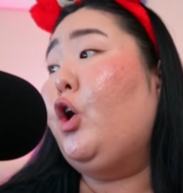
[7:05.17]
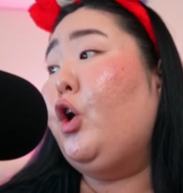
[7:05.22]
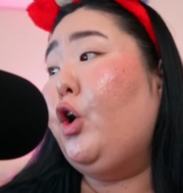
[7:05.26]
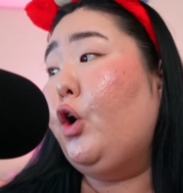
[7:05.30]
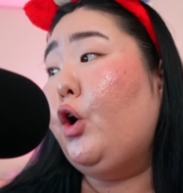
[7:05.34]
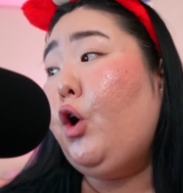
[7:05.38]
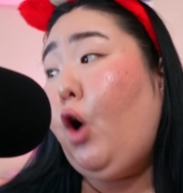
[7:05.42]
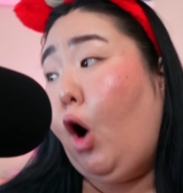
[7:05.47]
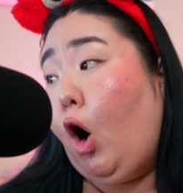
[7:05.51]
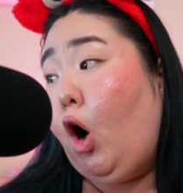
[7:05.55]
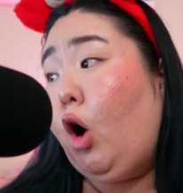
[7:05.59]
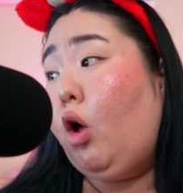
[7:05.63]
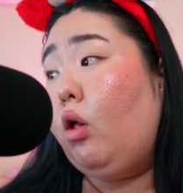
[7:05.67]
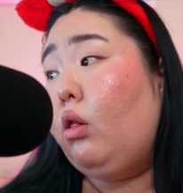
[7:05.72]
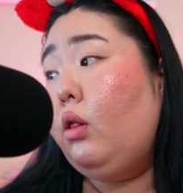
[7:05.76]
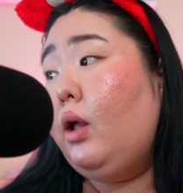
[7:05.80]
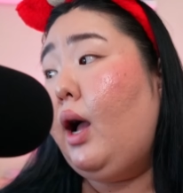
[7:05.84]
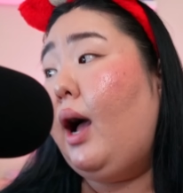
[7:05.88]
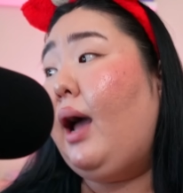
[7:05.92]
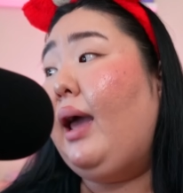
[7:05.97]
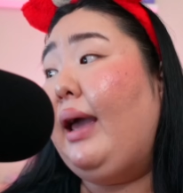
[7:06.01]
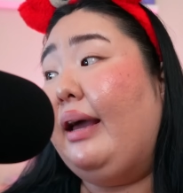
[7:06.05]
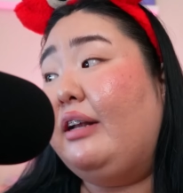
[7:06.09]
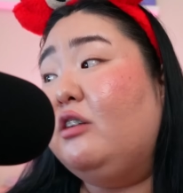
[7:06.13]
her
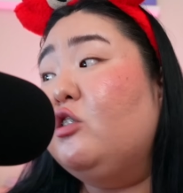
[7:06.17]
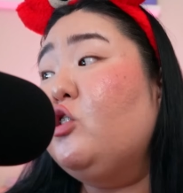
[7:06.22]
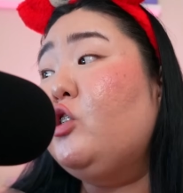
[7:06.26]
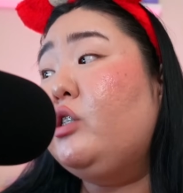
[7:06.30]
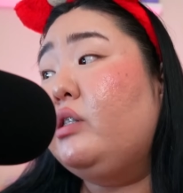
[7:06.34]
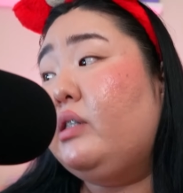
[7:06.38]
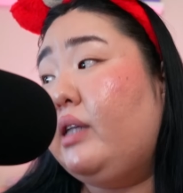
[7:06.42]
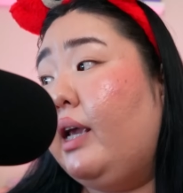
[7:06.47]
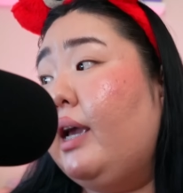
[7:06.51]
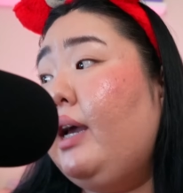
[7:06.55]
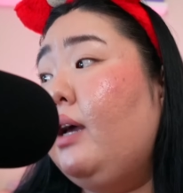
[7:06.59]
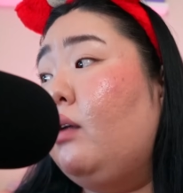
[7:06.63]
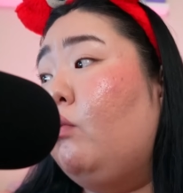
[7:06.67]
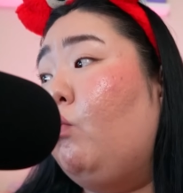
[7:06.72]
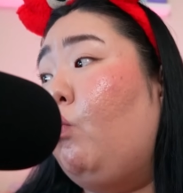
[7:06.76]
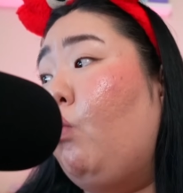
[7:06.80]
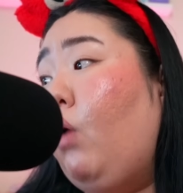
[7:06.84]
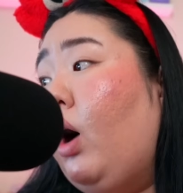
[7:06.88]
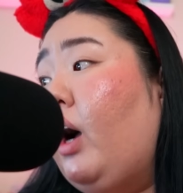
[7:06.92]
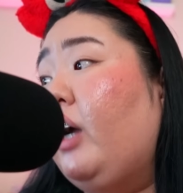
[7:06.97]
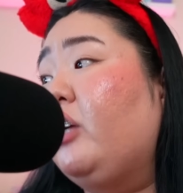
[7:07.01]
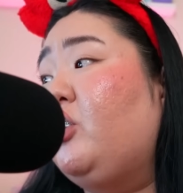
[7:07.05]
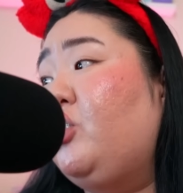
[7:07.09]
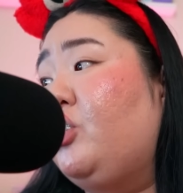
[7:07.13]
all, I understand
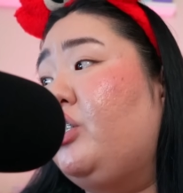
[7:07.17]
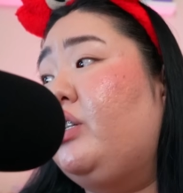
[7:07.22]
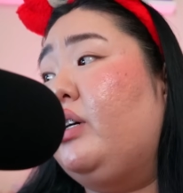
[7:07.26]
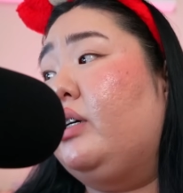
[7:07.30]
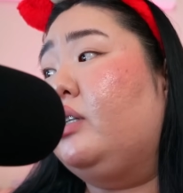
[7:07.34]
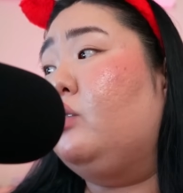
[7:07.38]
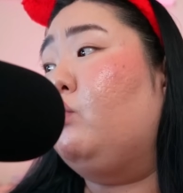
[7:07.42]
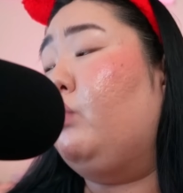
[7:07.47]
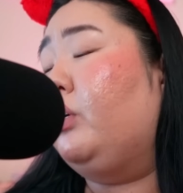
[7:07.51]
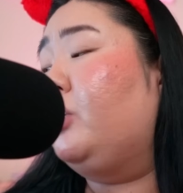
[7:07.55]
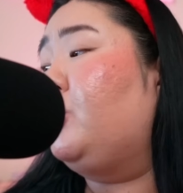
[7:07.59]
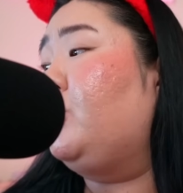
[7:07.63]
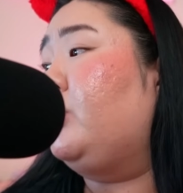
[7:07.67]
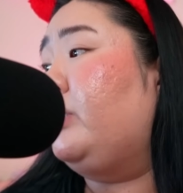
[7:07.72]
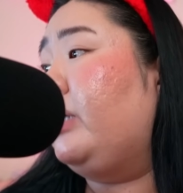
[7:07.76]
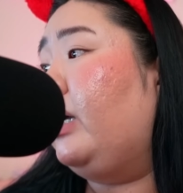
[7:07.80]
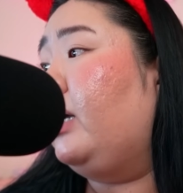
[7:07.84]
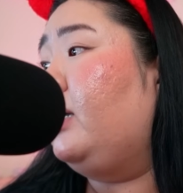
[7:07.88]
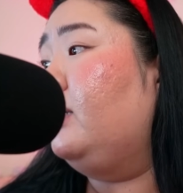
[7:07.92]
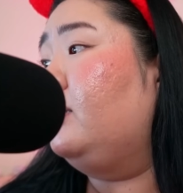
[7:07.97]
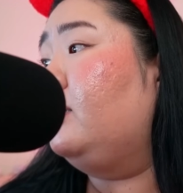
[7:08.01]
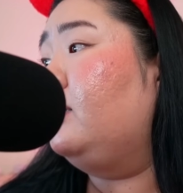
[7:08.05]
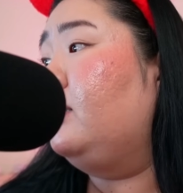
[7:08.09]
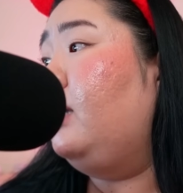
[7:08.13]
why she does what she
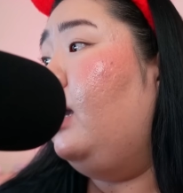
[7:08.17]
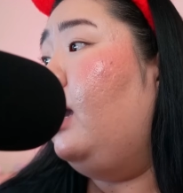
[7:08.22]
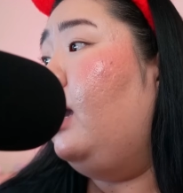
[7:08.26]
does.